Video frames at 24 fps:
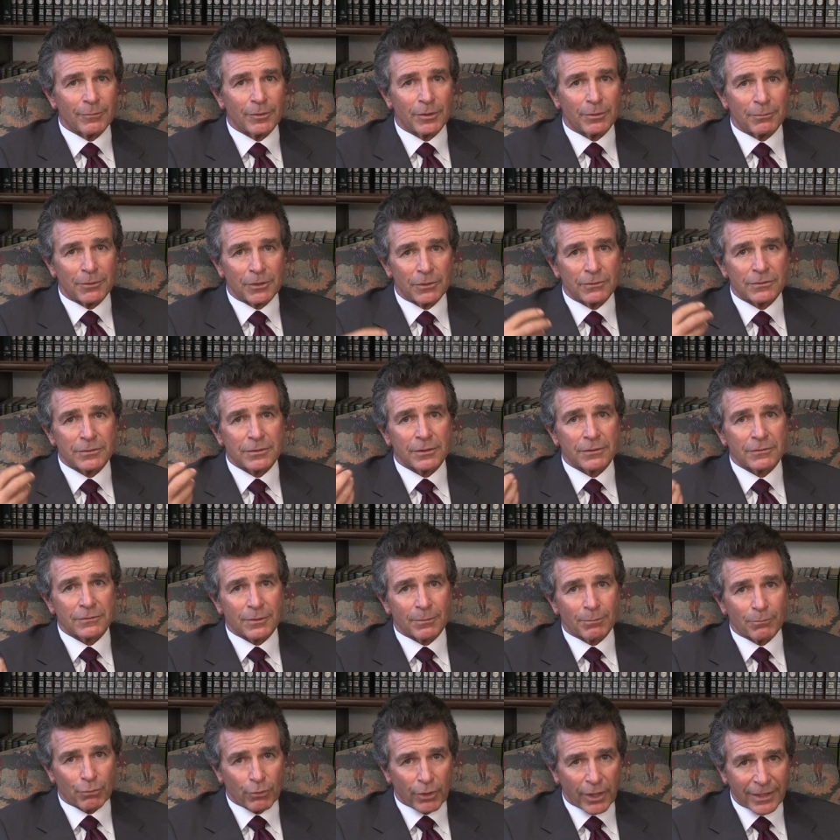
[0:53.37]
The immune
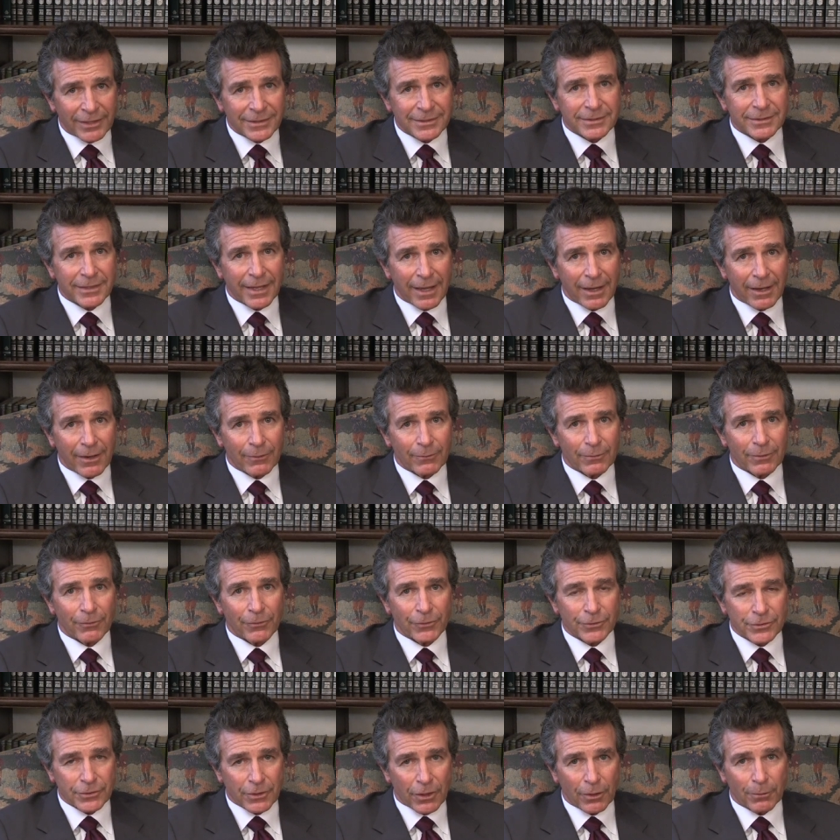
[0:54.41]
system breaks down the
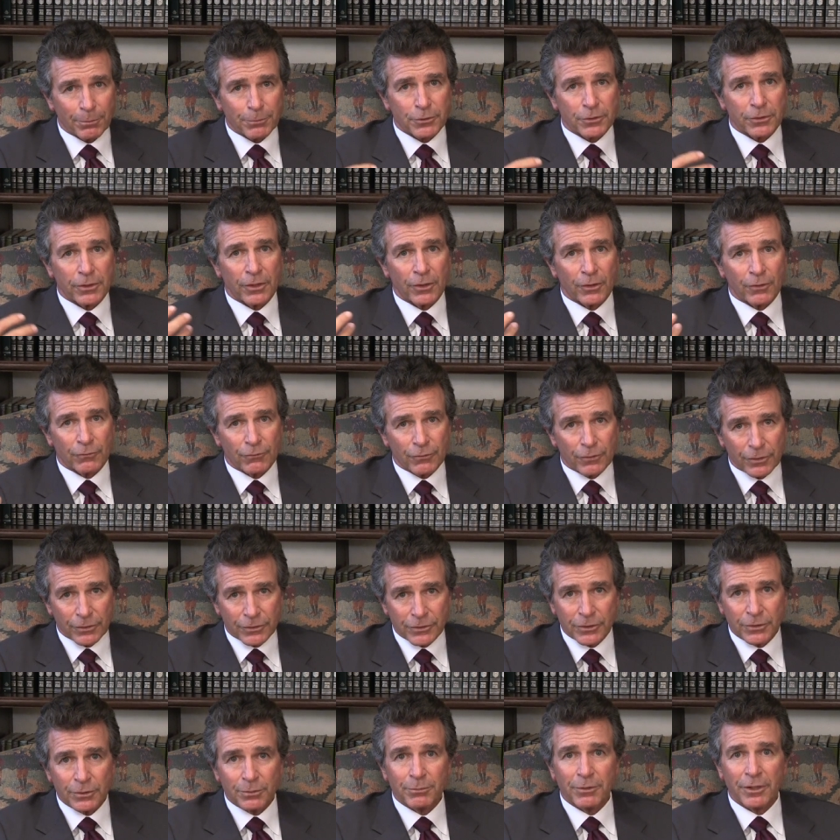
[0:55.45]
Sculptura over a
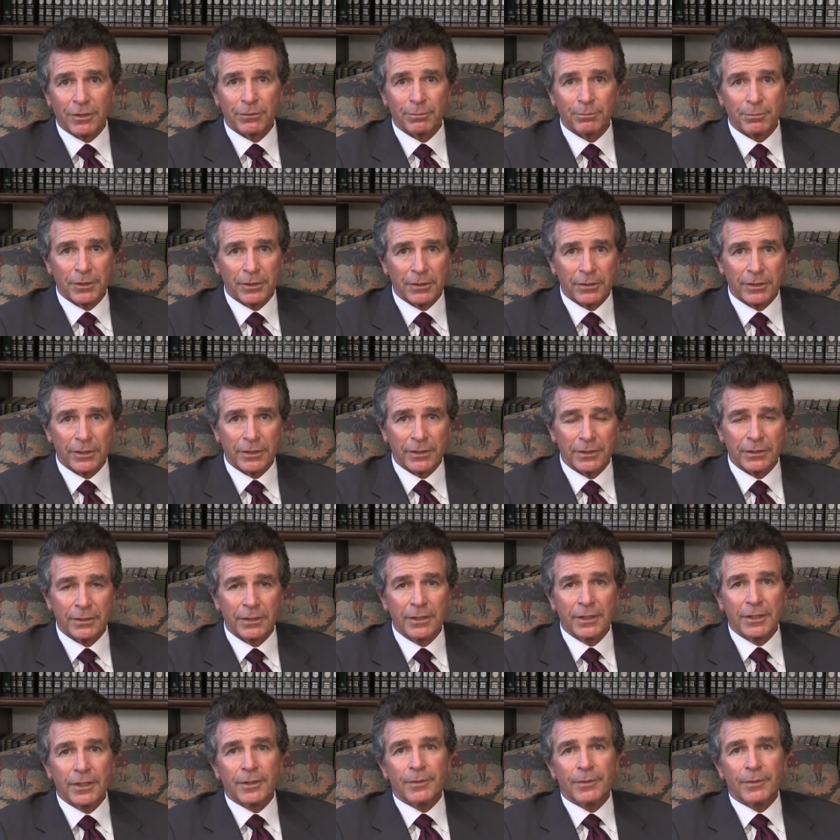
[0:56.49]
two month period,